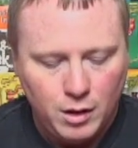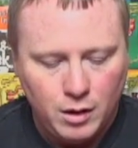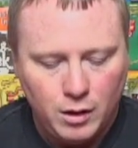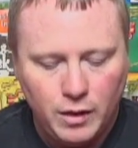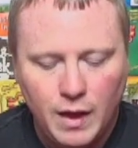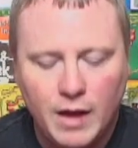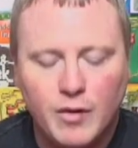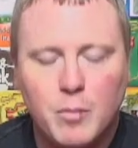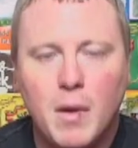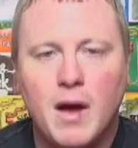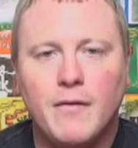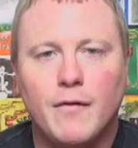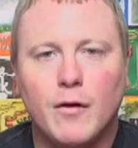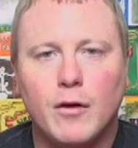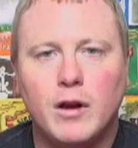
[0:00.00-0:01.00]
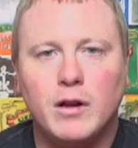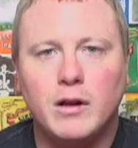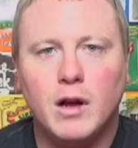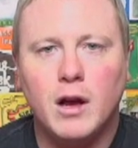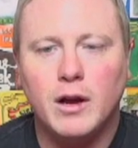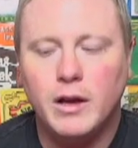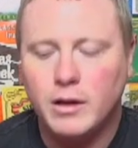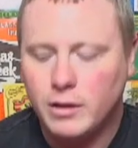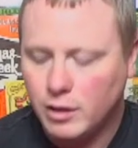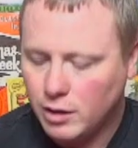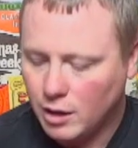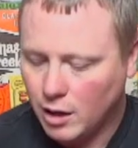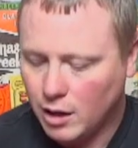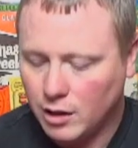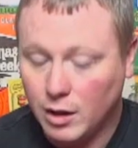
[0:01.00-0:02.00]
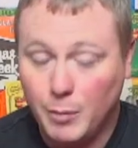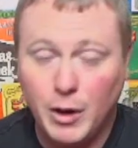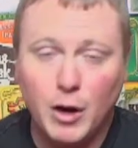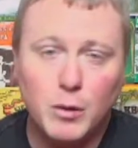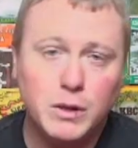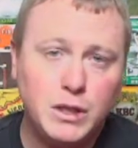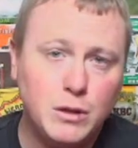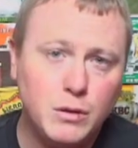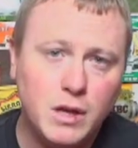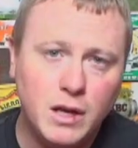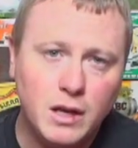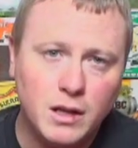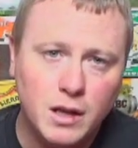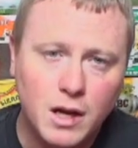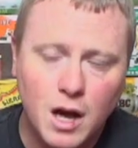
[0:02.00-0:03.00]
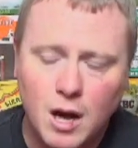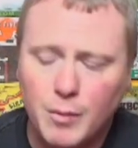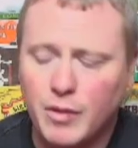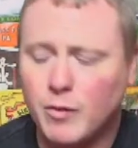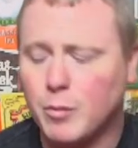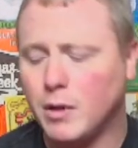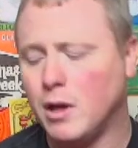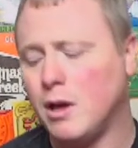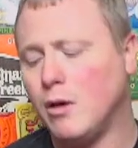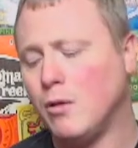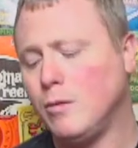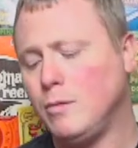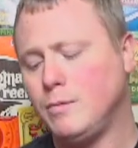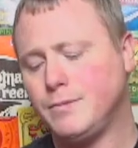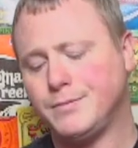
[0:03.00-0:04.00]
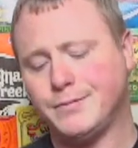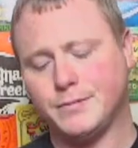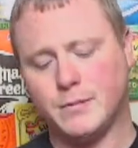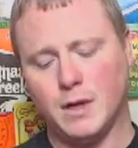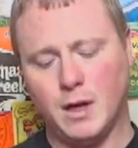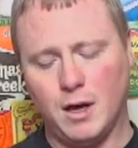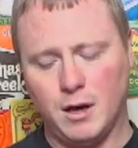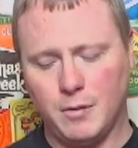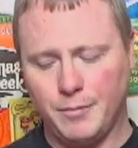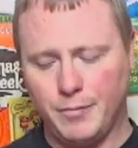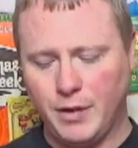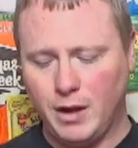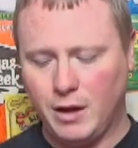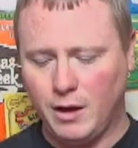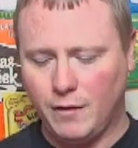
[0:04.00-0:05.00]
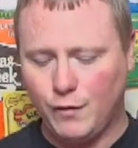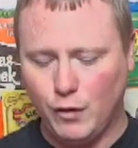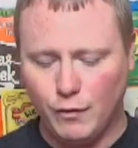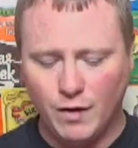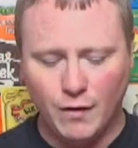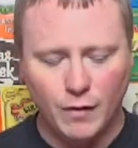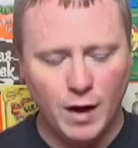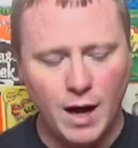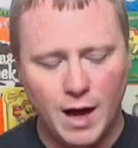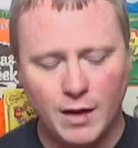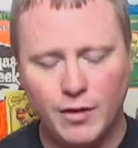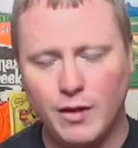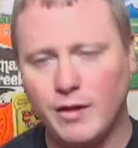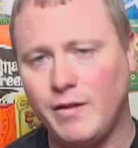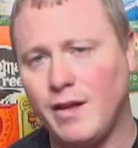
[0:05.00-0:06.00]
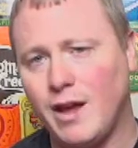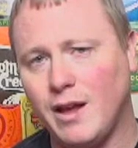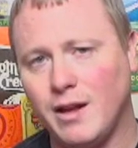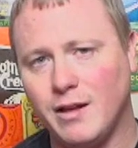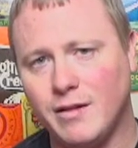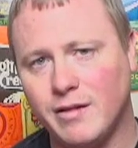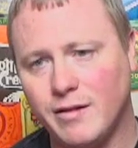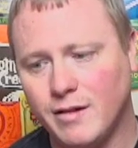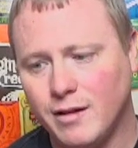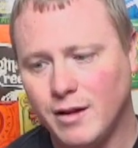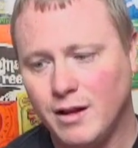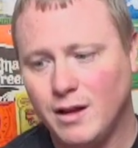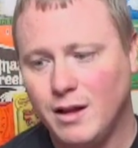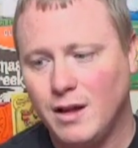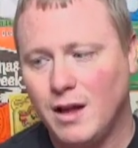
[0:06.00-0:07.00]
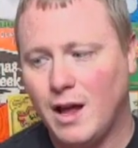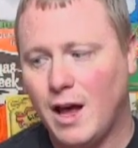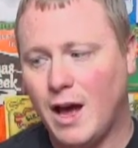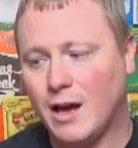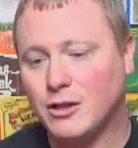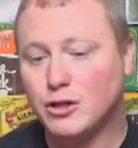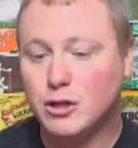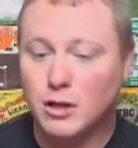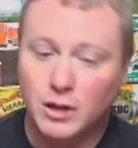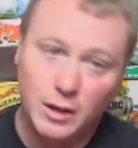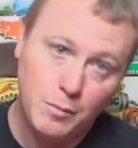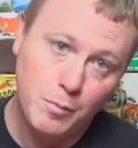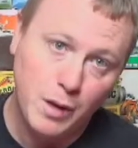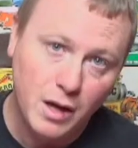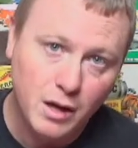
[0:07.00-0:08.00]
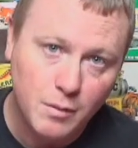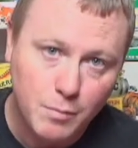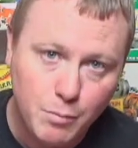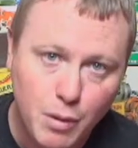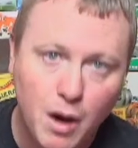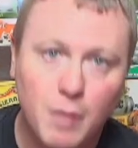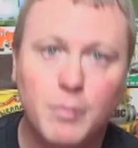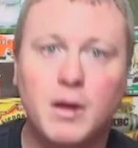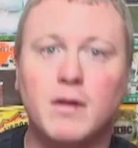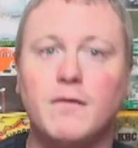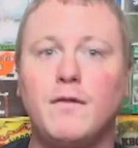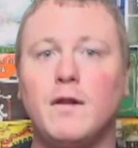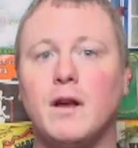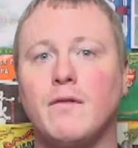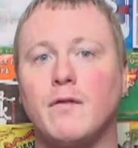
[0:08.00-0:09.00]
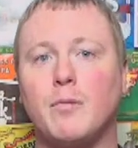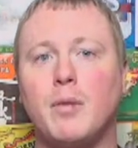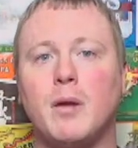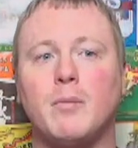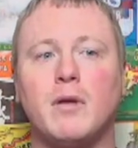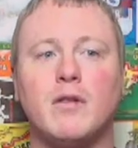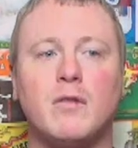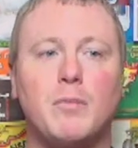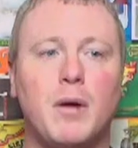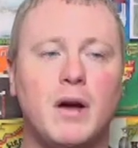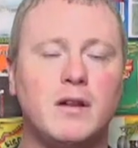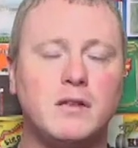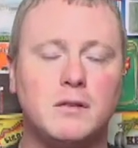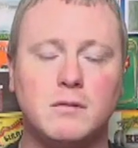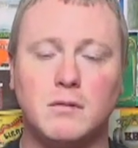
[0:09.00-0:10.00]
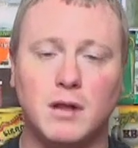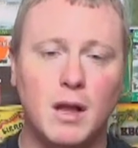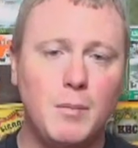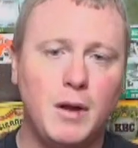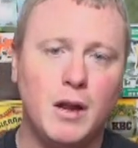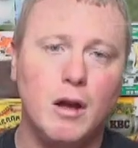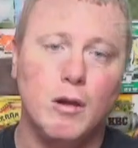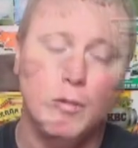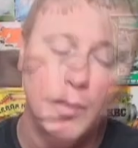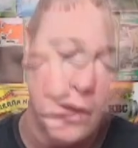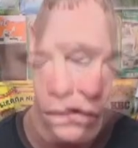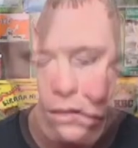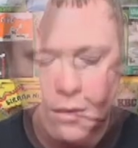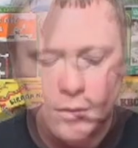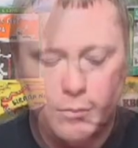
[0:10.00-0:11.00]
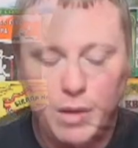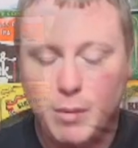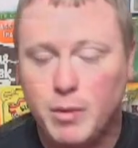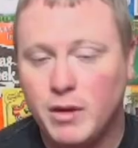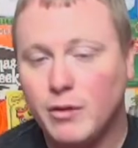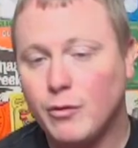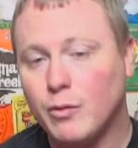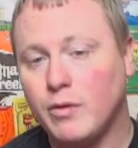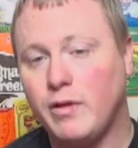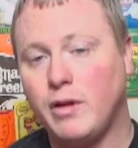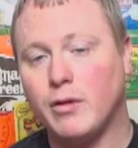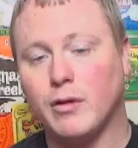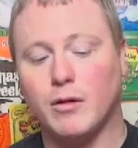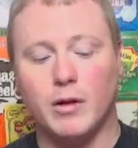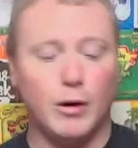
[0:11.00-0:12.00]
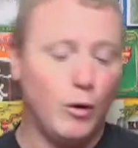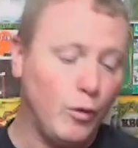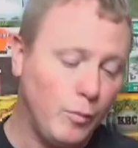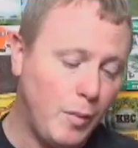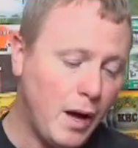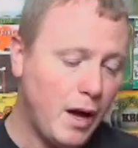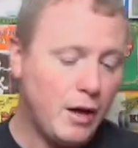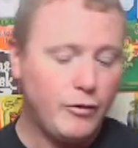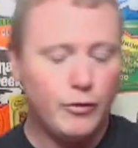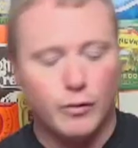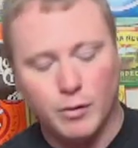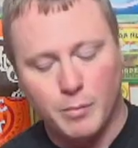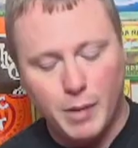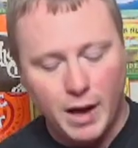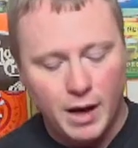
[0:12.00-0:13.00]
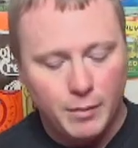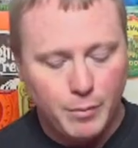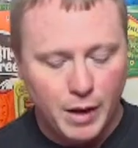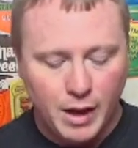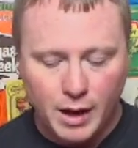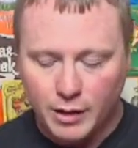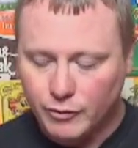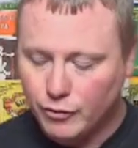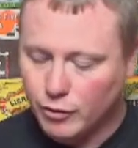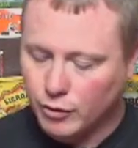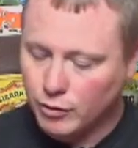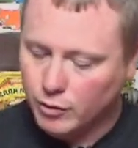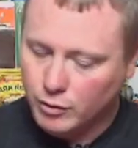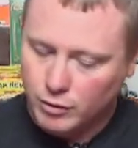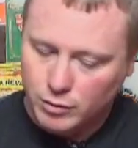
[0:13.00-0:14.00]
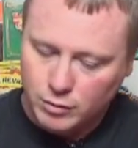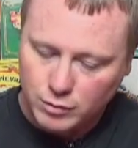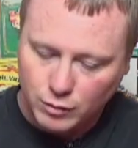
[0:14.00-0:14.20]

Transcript: that's my verdict on it. Let me know what you think in the comments below. If you've ever had this and it's actually been pumpkin flavored, pumpkin spice, let me know, because maybe this was either an old batch or a bad batch, or